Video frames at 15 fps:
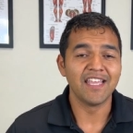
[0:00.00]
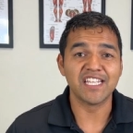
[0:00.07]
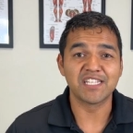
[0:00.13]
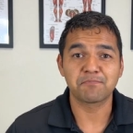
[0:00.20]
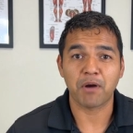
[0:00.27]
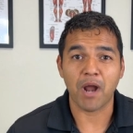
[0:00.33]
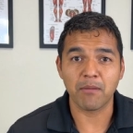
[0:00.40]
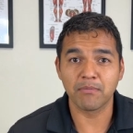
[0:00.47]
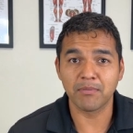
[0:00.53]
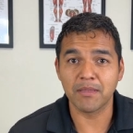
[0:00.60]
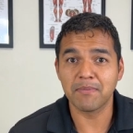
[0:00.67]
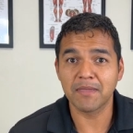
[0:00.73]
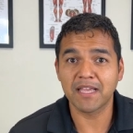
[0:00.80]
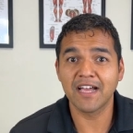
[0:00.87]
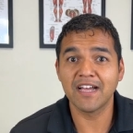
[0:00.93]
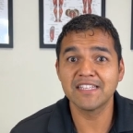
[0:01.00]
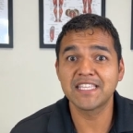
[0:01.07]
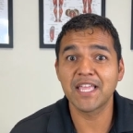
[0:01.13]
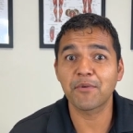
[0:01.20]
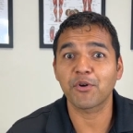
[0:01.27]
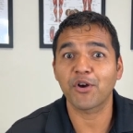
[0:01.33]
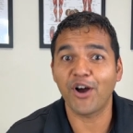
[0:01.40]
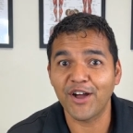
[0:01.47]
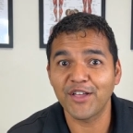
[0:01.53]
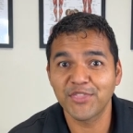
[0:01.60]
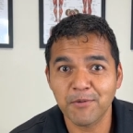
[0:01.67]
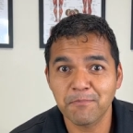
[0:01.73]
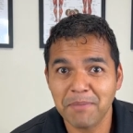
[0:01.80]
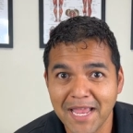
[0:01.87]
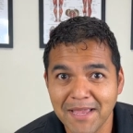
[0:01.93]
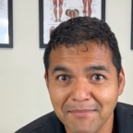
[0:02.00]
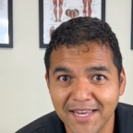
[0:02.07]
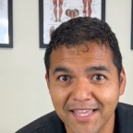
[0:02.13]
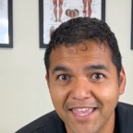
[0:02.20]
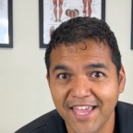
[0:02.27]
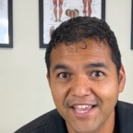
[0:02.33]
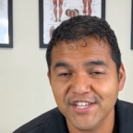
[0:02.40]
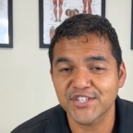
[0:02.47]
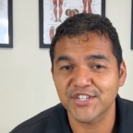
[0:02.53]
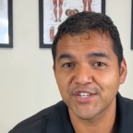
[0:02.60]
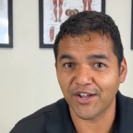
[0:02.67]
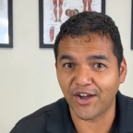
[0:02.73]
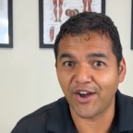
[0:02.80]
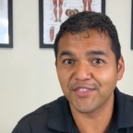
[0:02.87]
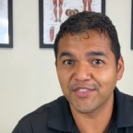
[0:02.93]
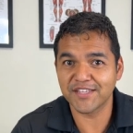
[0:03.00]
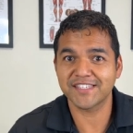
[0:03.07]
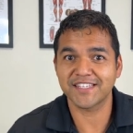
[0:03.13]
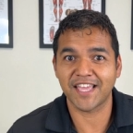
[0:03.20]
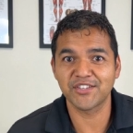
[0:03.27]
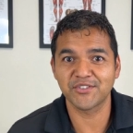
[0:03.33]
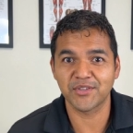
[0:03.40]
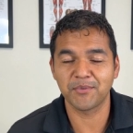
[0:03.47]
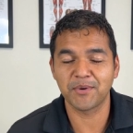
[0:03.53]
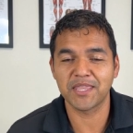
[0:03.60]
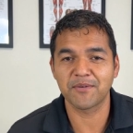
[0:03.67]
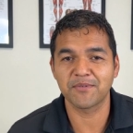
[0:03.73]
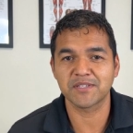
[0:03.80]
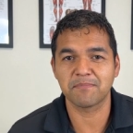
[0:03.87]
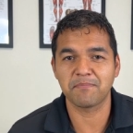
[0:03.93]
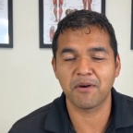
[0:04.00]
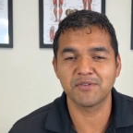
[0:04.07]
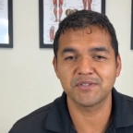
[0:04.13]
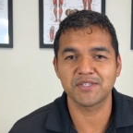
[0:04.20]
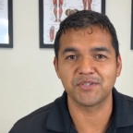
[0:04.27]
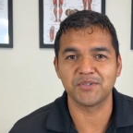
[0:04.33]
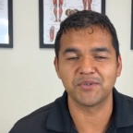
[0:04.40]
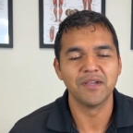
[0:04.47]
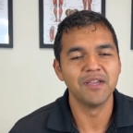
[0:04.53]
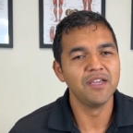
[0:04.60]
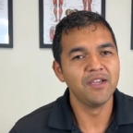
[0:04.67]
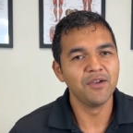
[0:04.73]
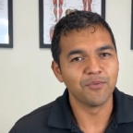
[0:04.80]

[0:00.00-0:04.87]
it's probably because they were on their pain medication on the schedule the way they were supposed to.